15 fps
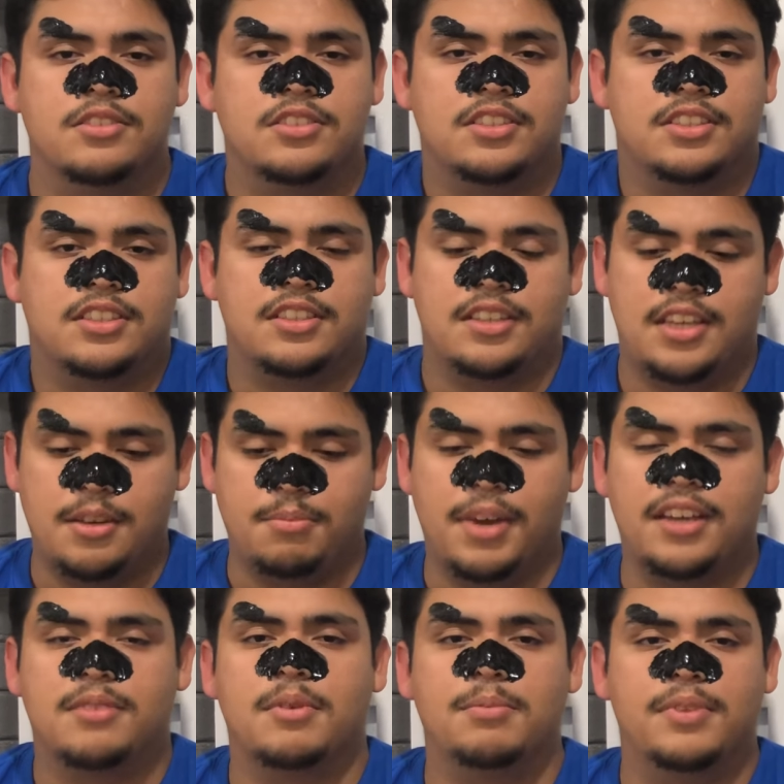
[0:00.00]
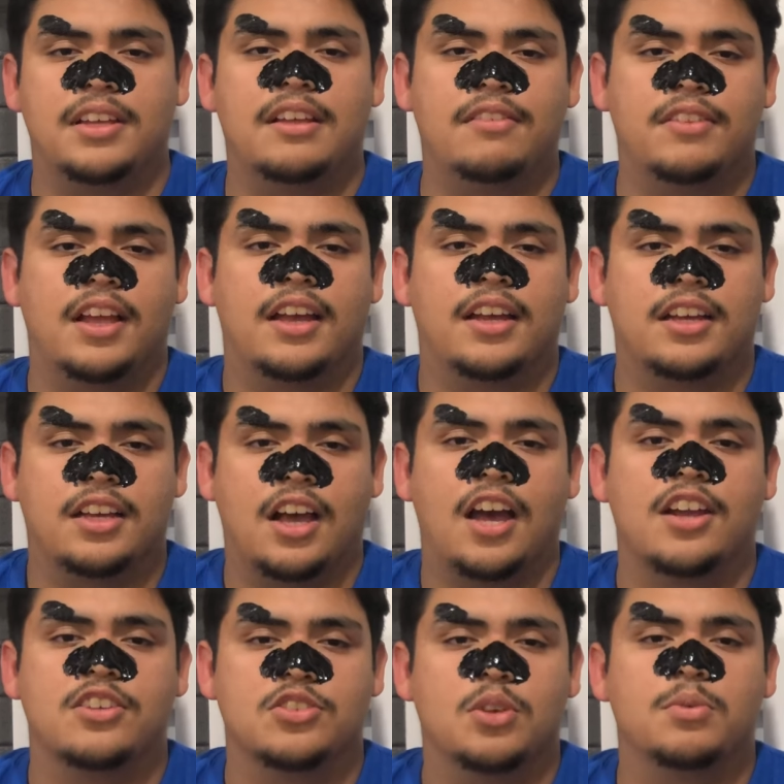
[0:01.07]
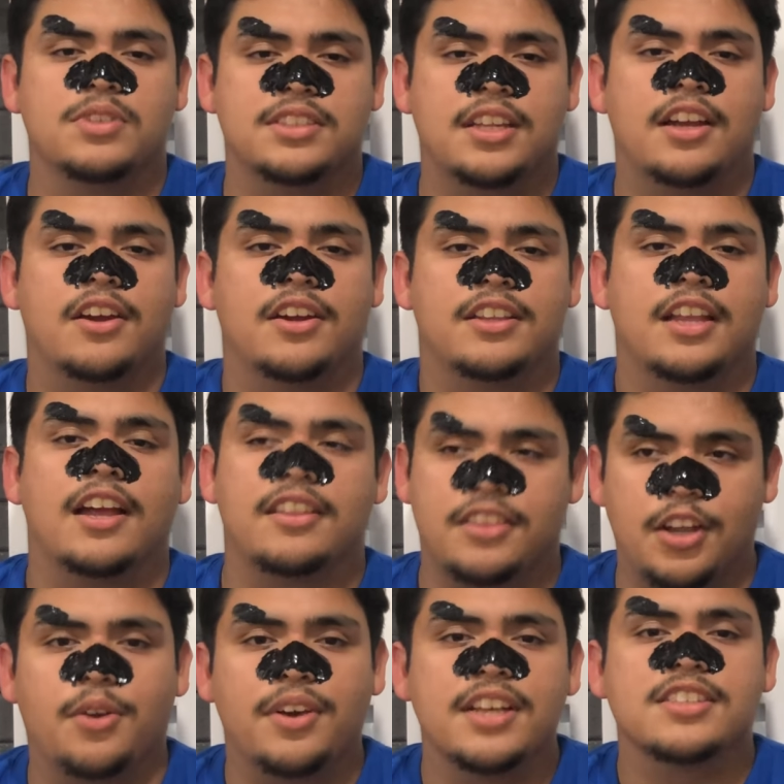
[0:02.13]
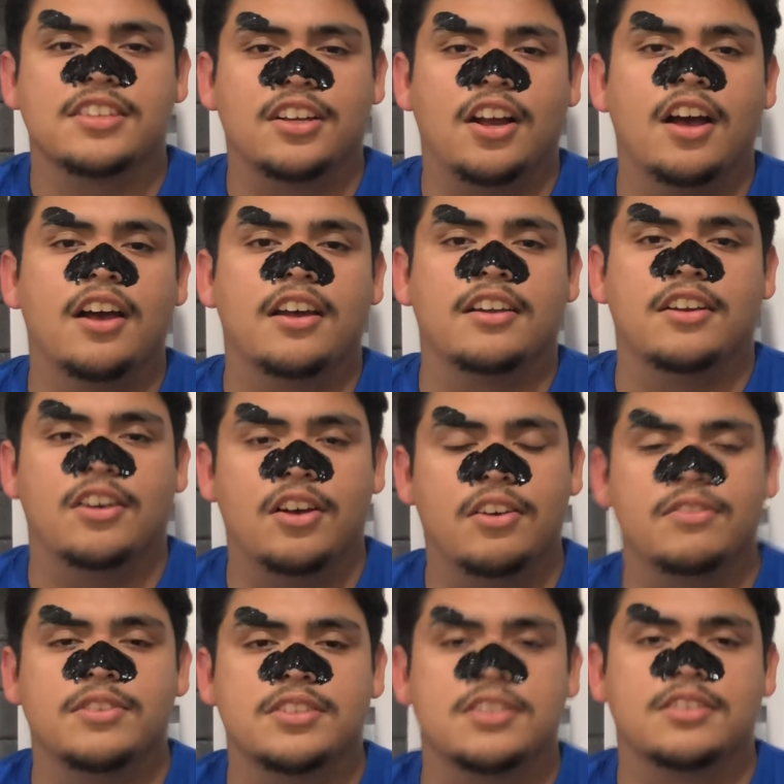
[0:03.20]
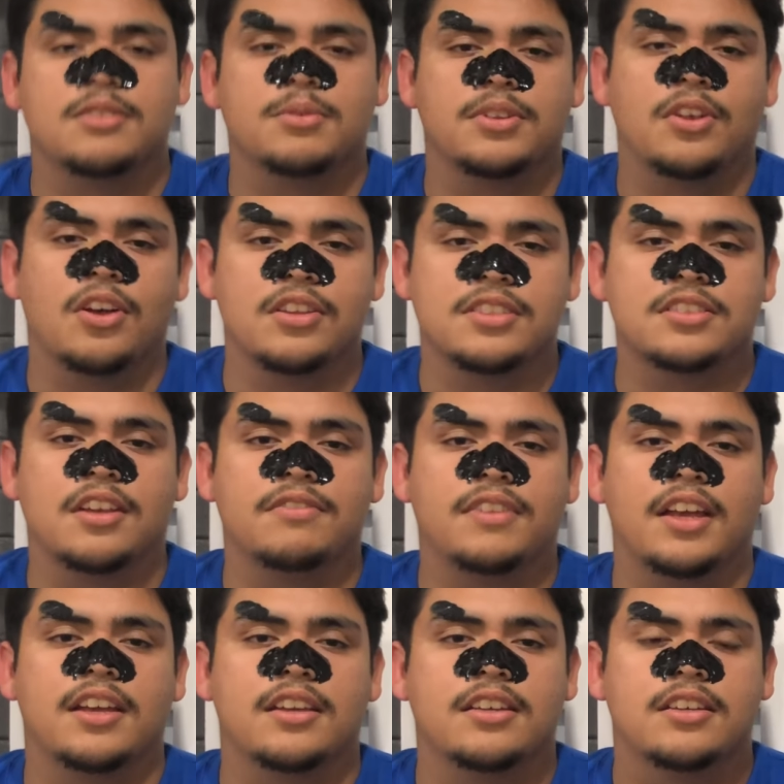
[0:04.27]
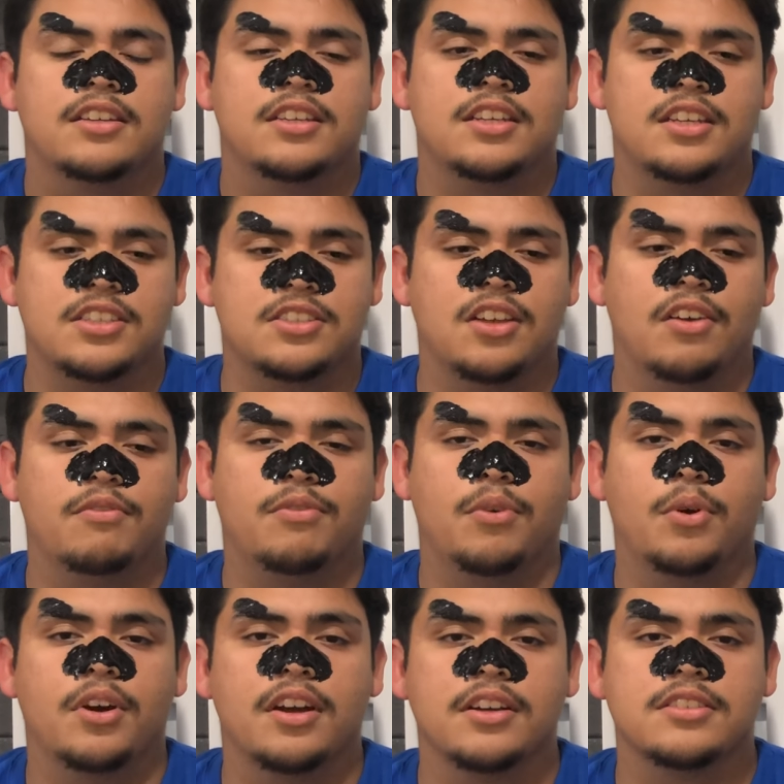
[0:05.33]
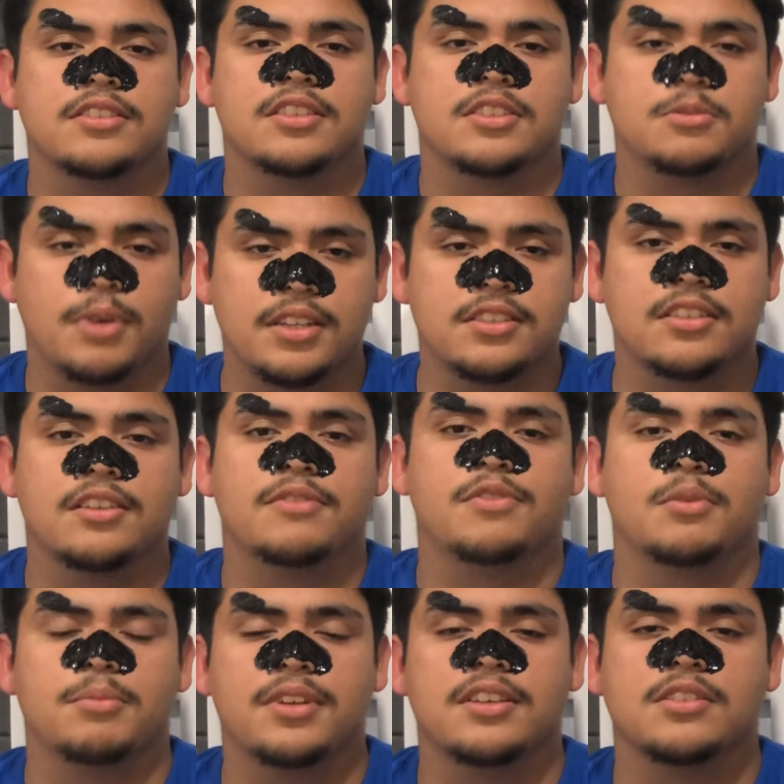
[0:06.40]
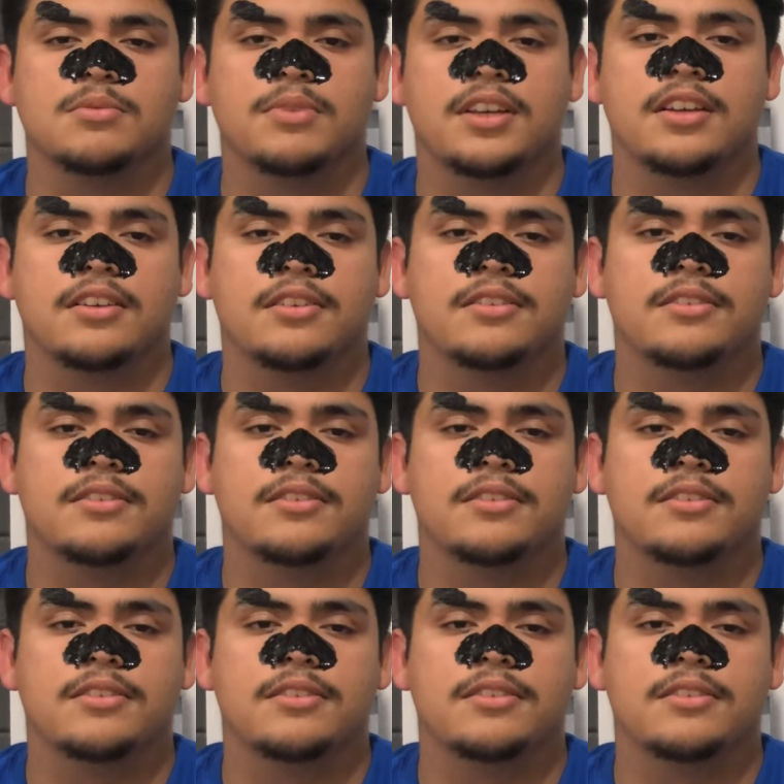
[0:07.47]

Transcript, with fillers: just keep making me believe that God is always there and that there is a God, obviously, with all the stuff that He's done for us, especially for me as well